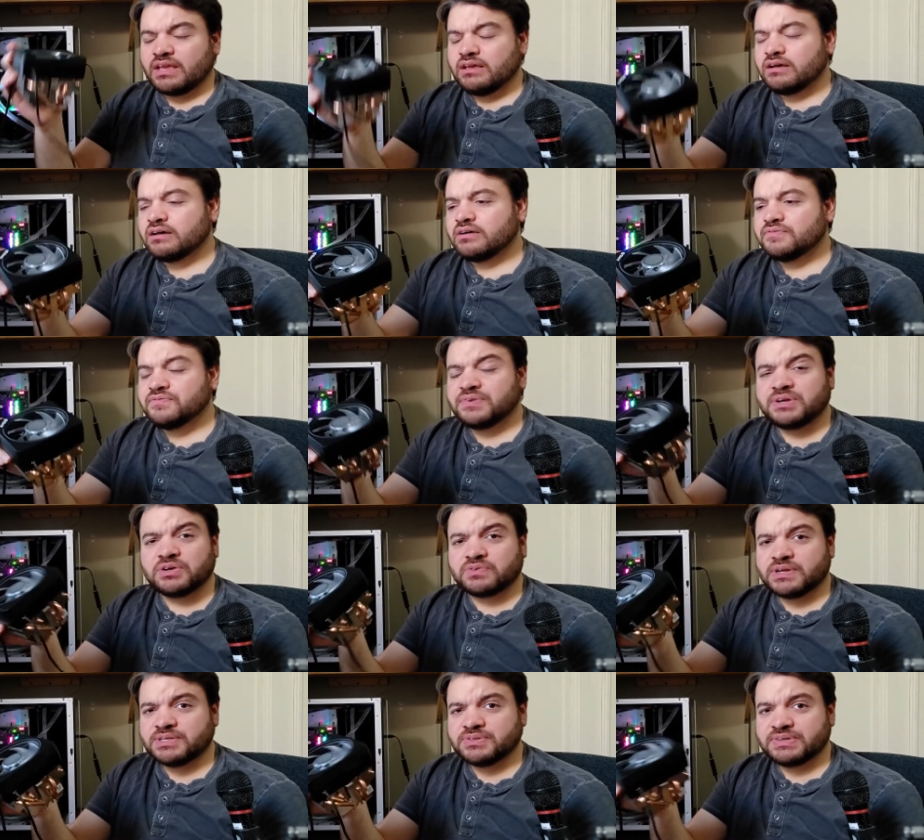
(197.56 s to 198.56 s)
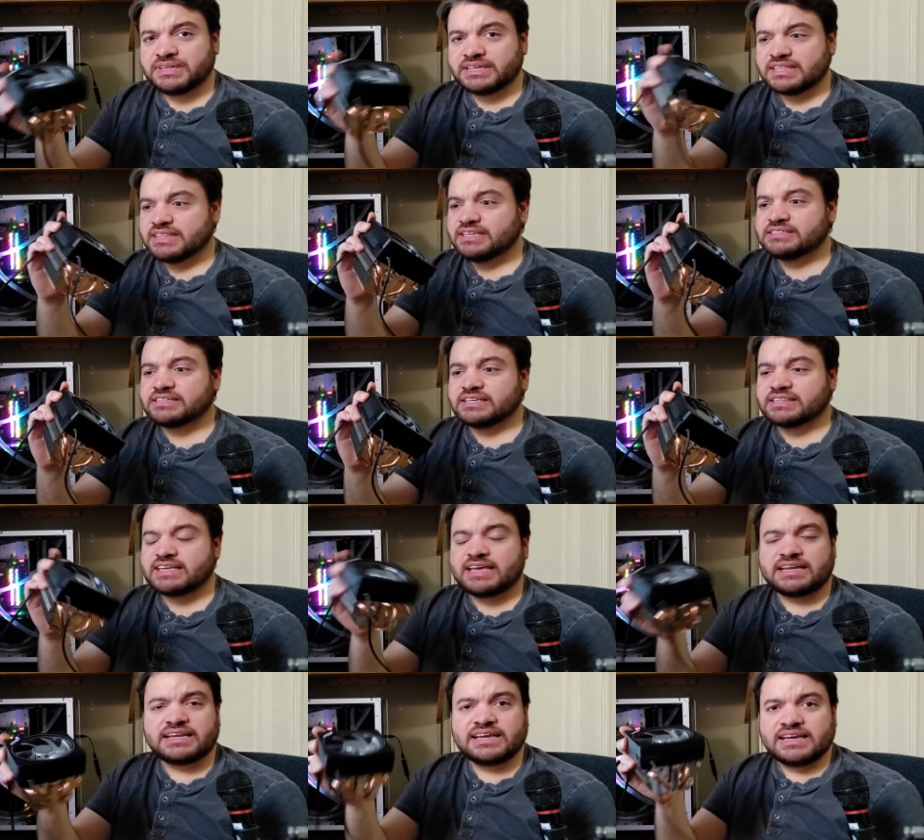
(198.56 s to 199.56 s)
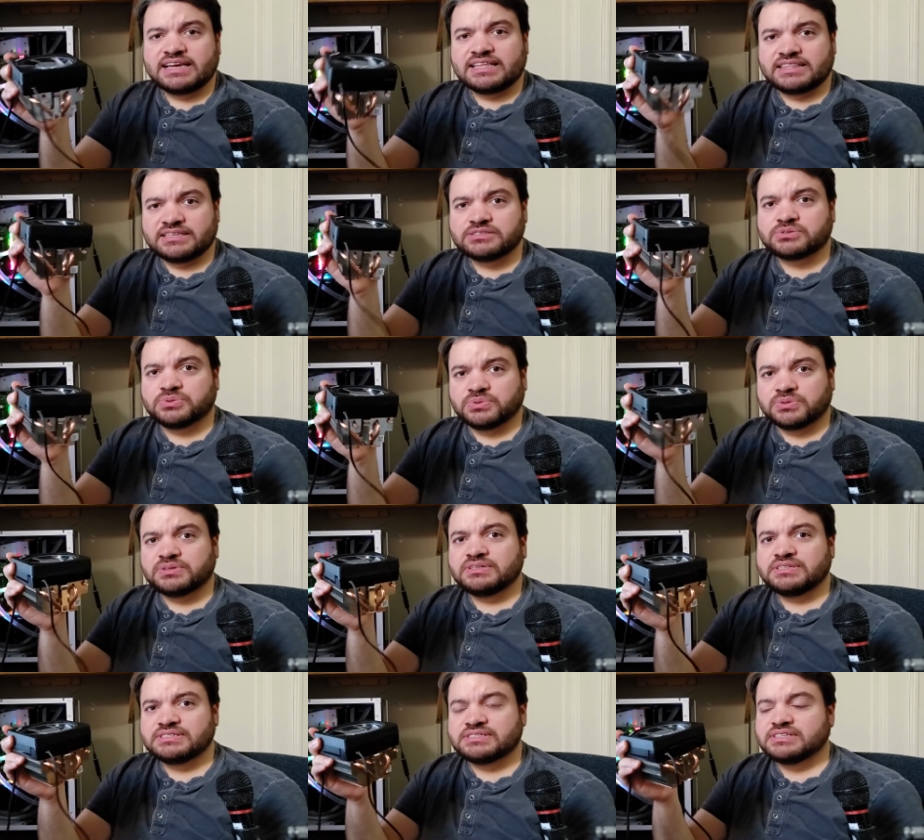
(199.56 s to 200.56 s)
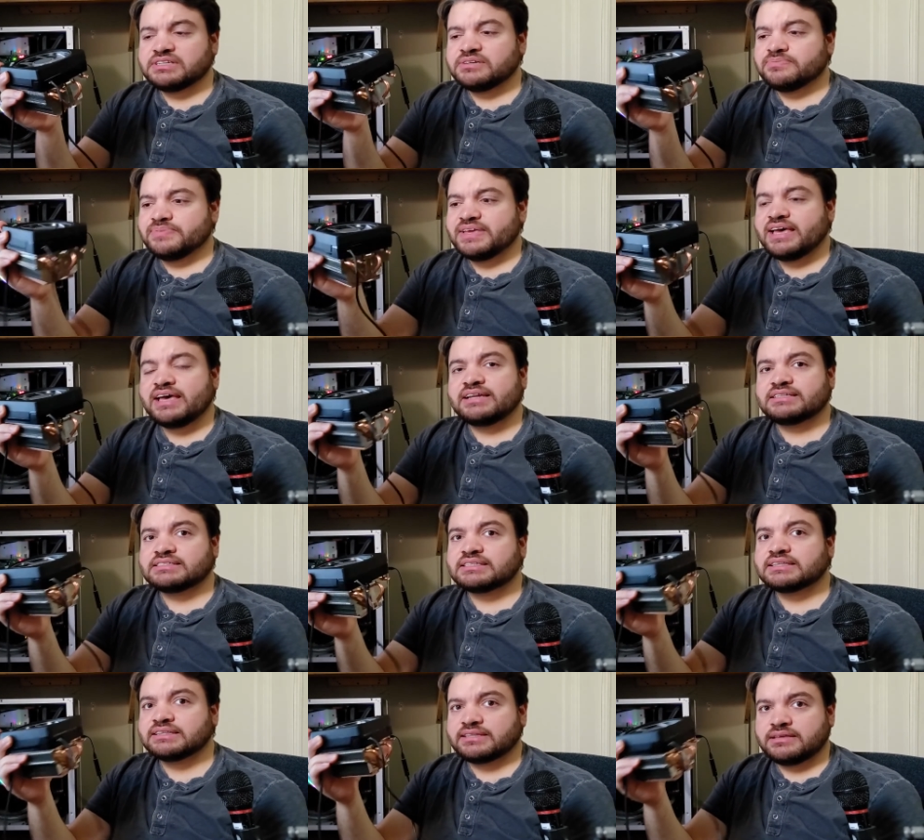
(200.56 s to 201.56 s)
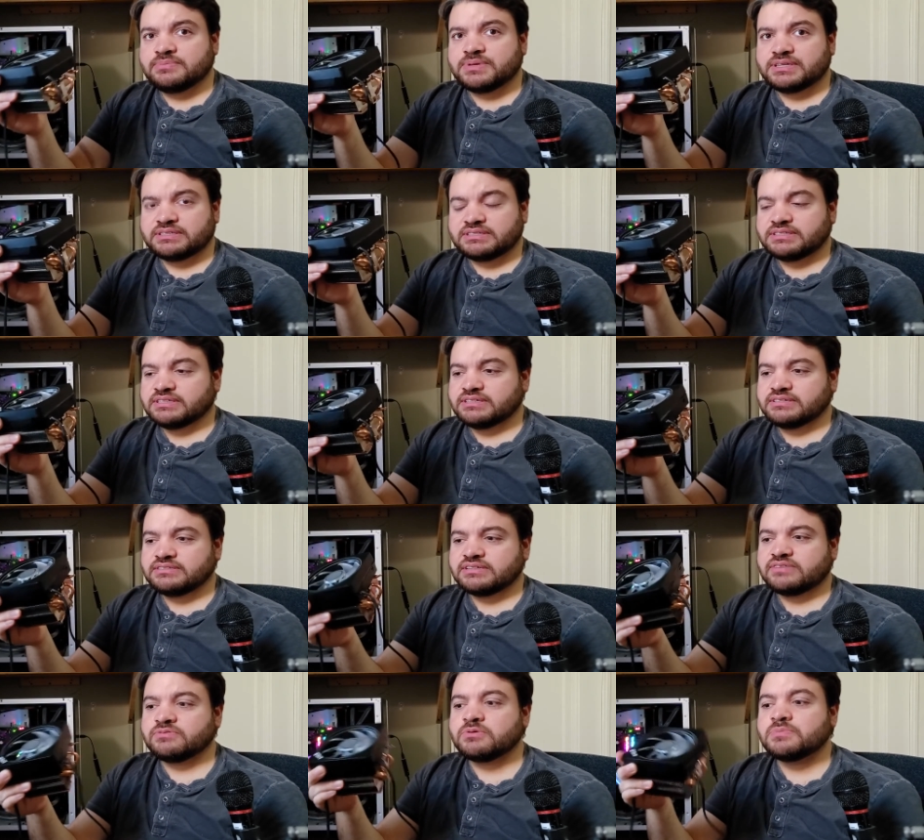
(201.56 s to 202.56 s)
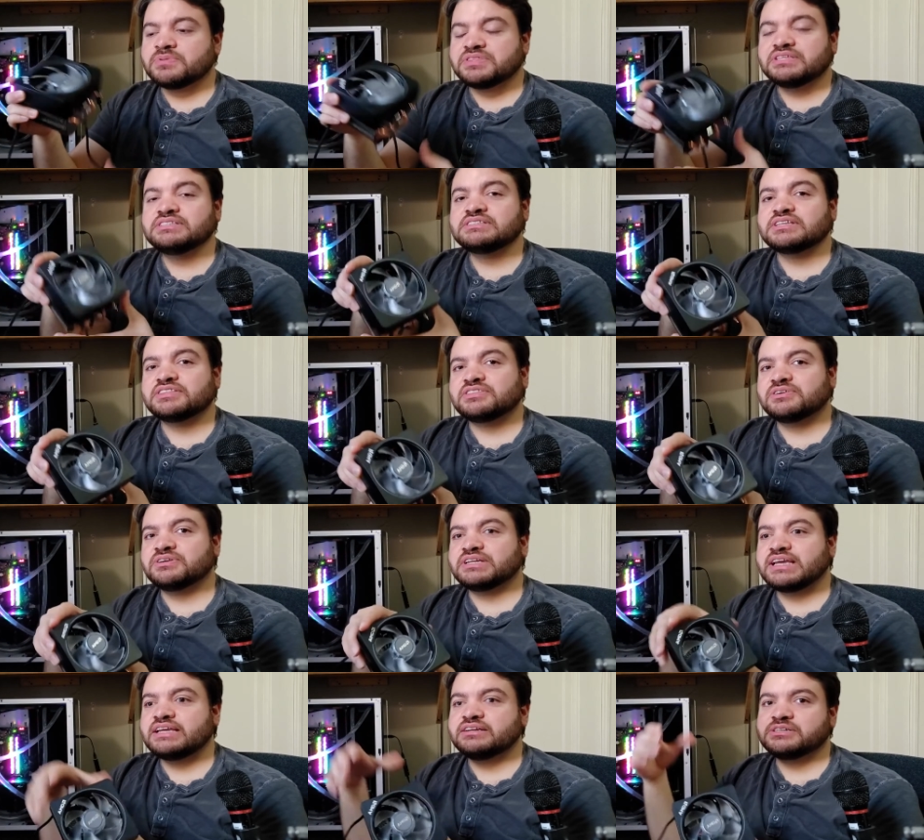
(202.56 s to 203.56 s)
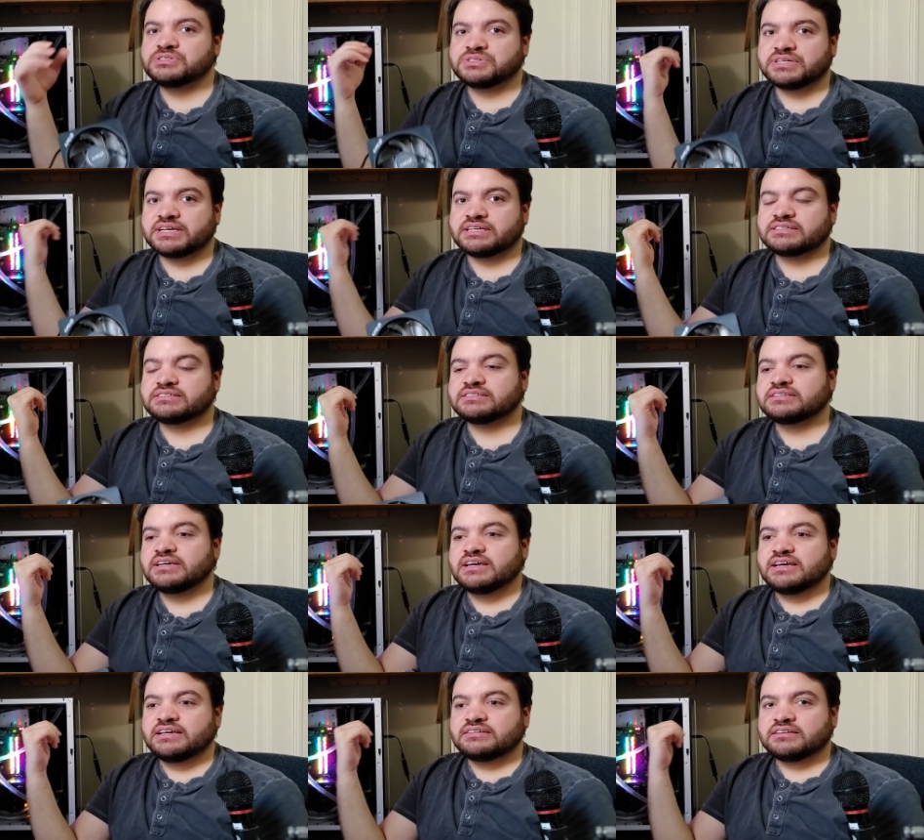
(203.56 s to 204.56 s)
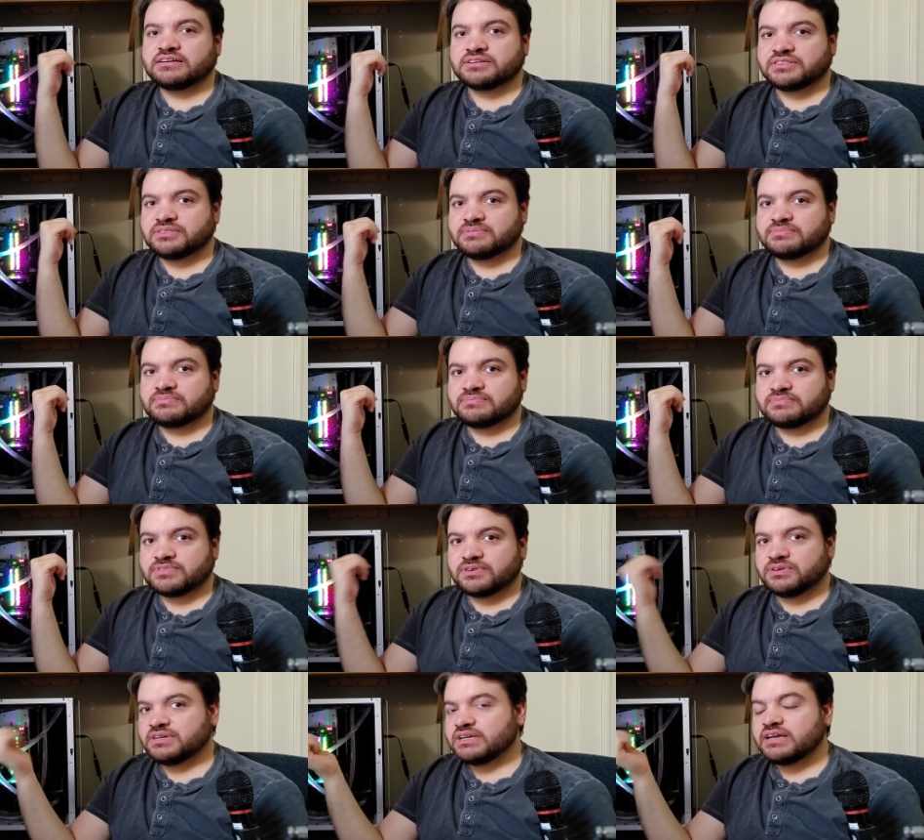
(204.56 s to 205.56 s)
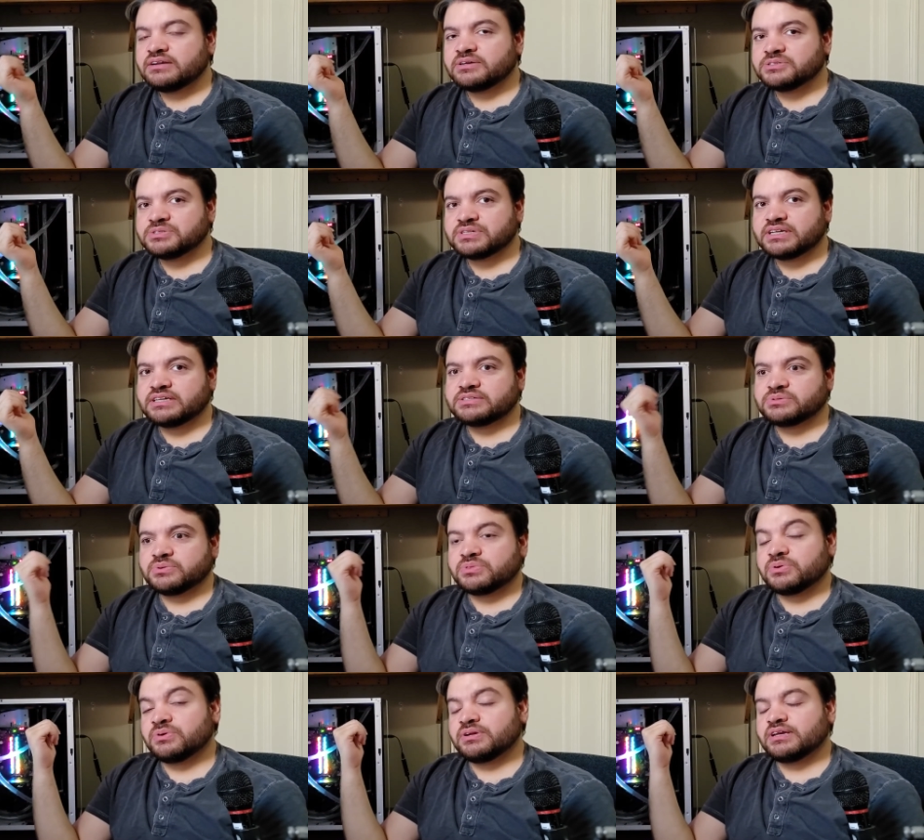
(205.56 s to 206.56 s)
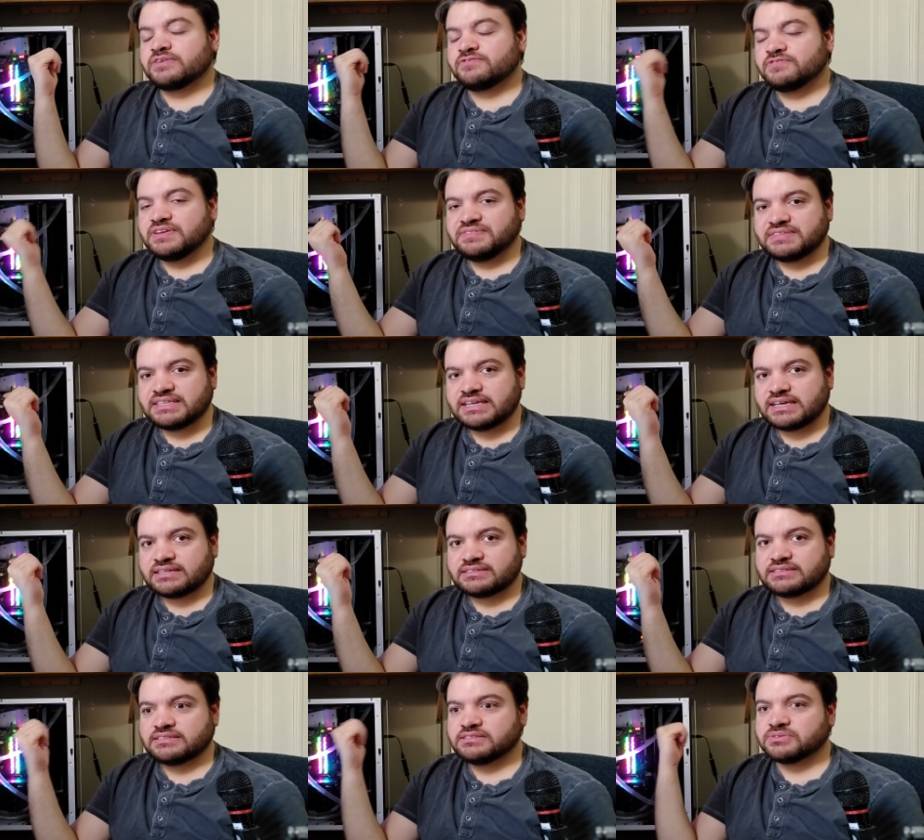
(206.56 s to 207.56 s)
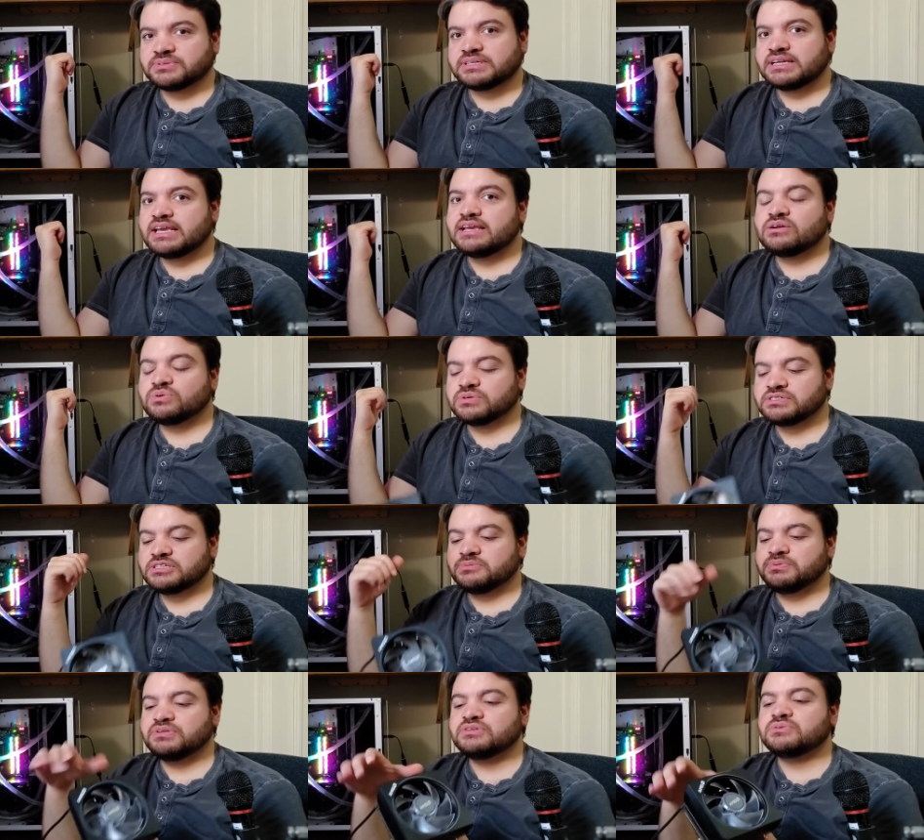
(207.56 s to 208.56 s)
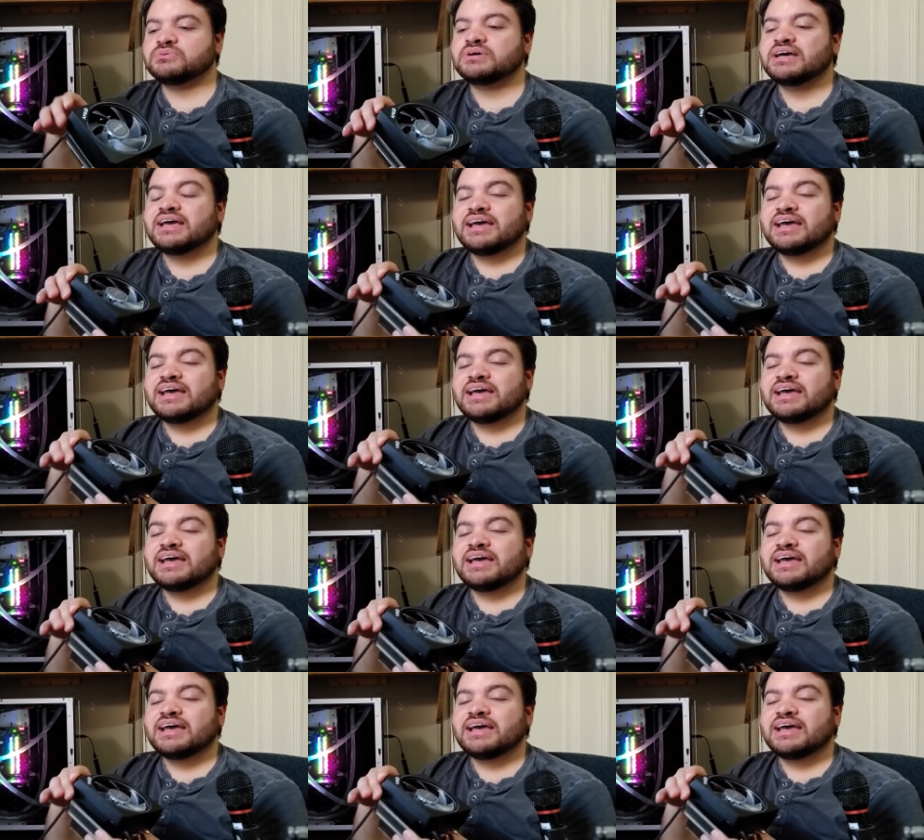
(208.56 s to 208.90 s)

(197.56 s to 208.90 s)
uh, video rendering, things like that, this cooler is going to be at its limit. And remember, this is a 3800X, not a 3900X or 3950X. This is only an 8 core CPU,